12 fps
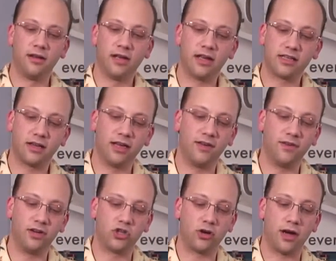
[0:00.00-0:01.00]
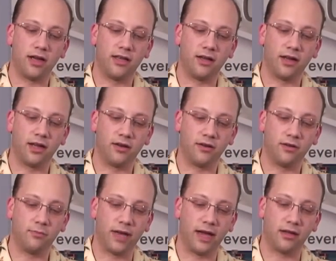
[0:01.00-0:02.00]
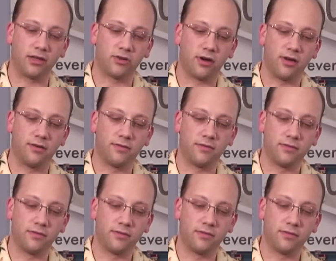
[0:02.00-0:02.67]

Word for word: Guess I'll give it a try and then I can balance, right?